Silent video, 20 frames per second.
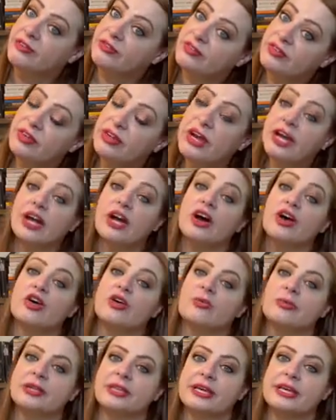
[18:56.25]
and I got home
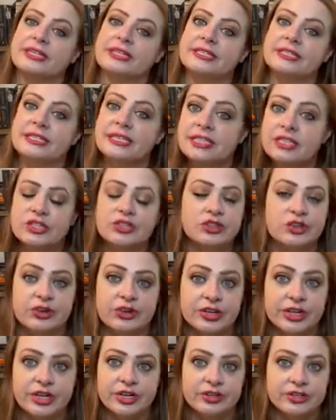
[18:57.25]
at like
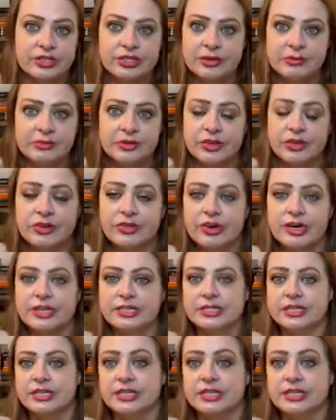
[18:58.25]
6:30 or something crazy.